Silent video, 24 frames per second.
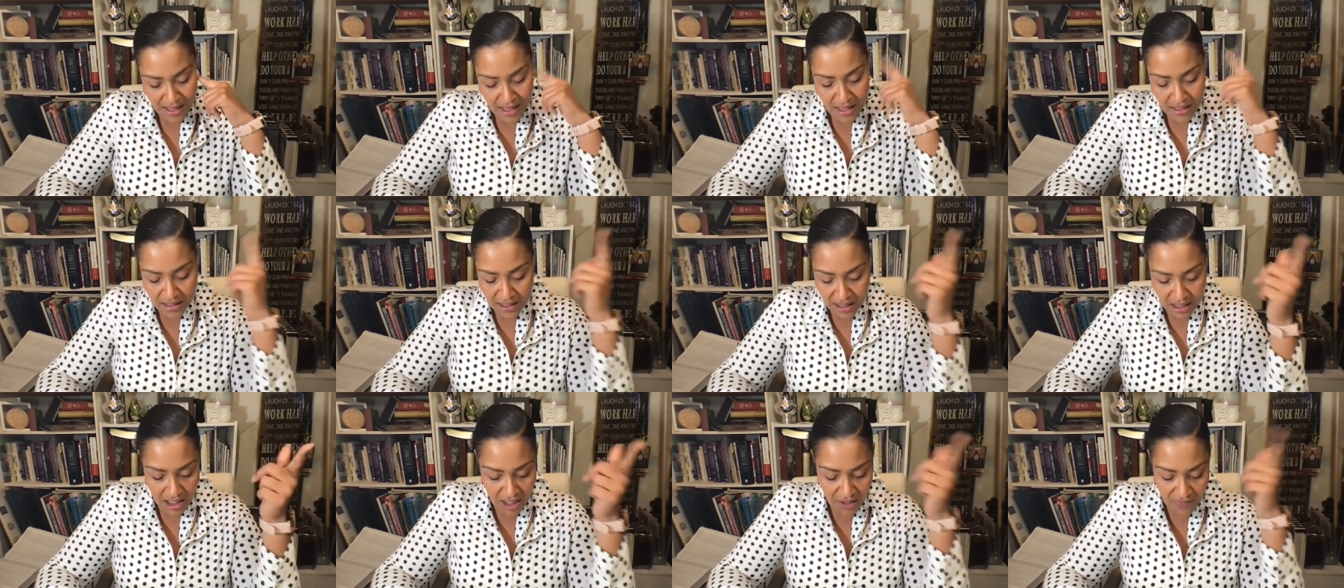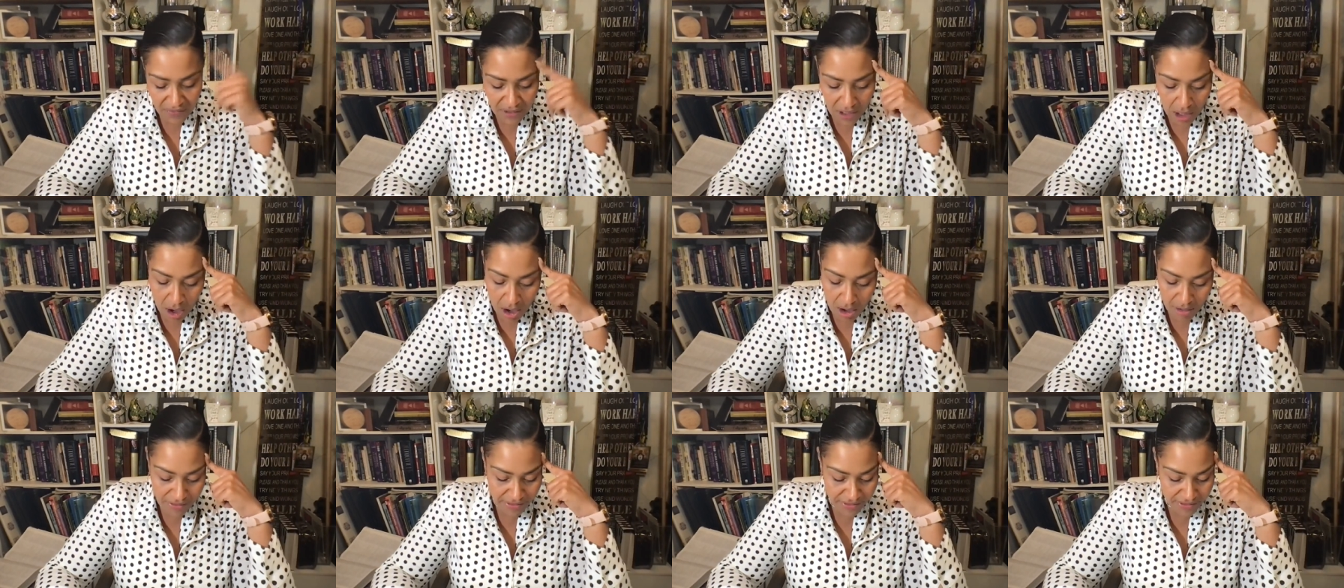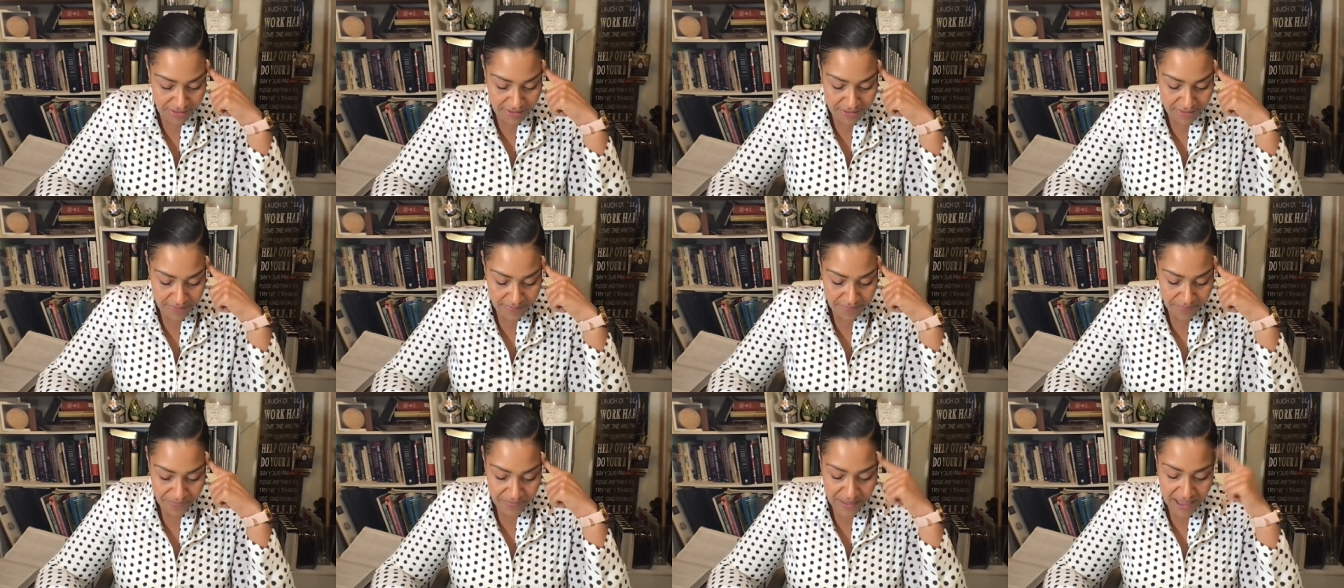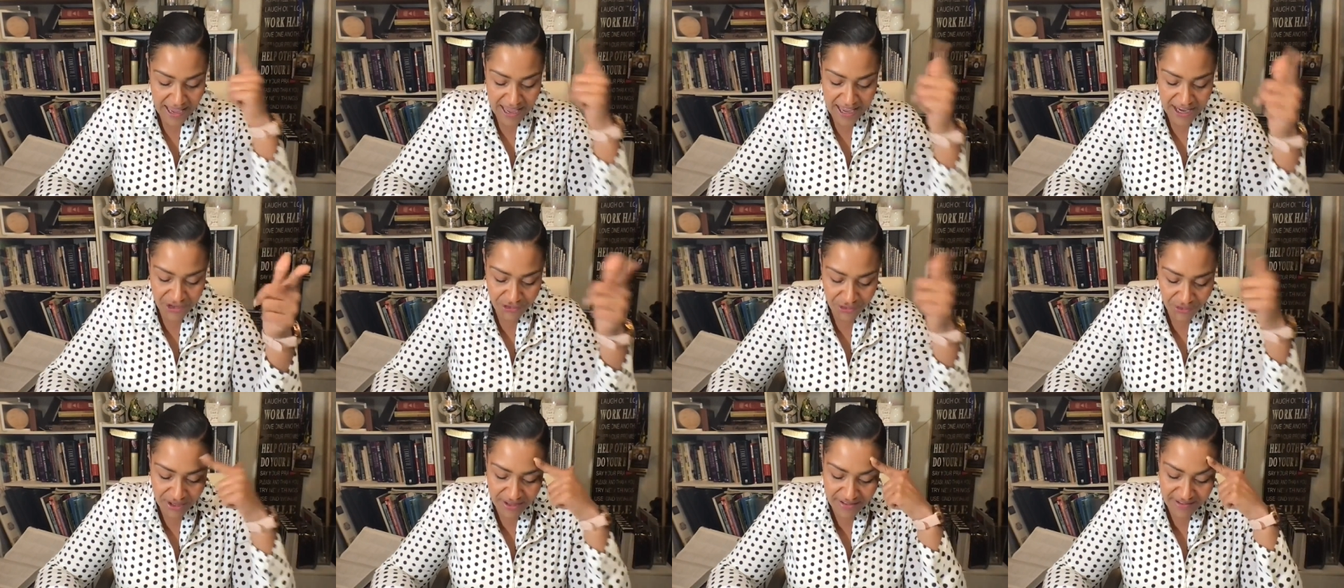love lost,
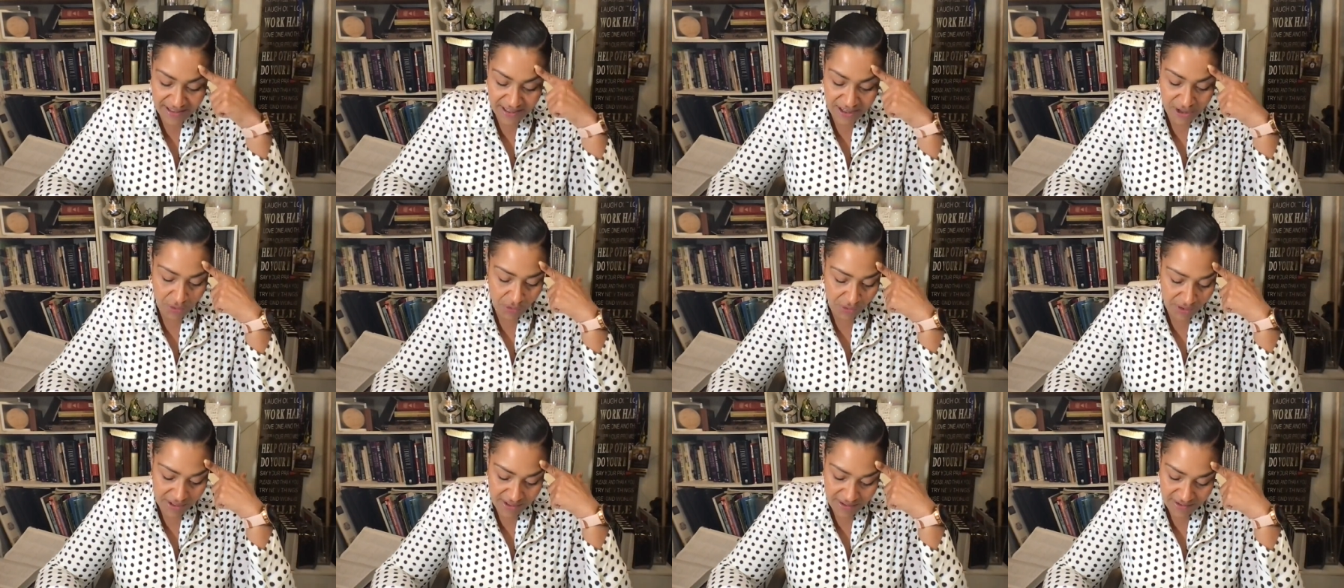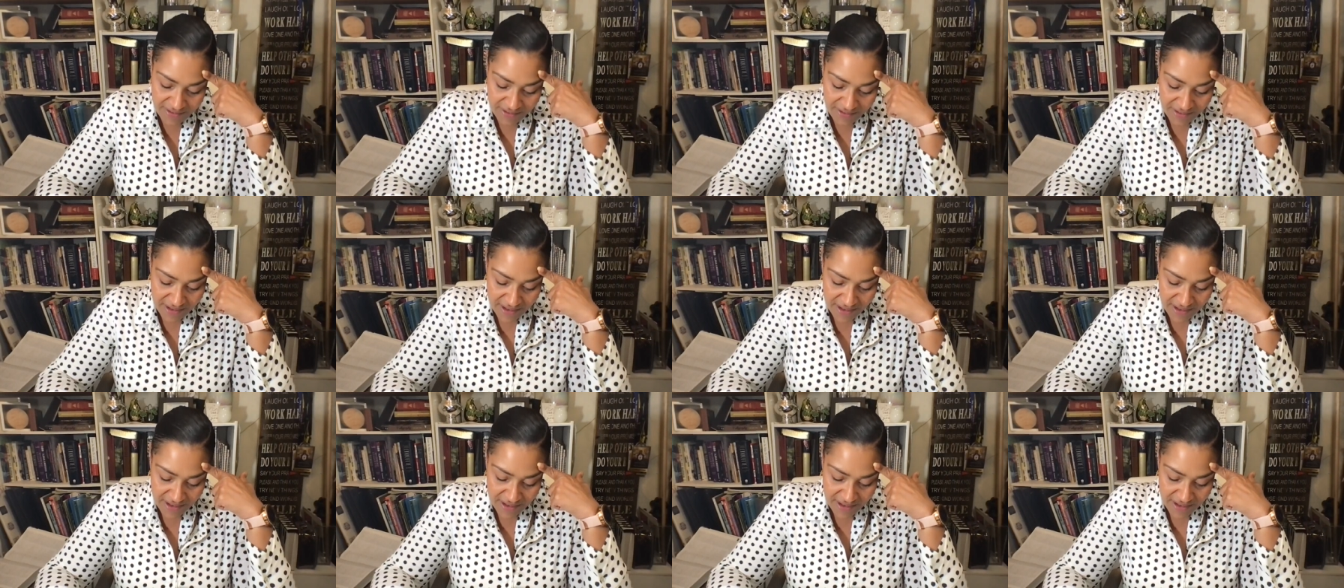hatred is increased,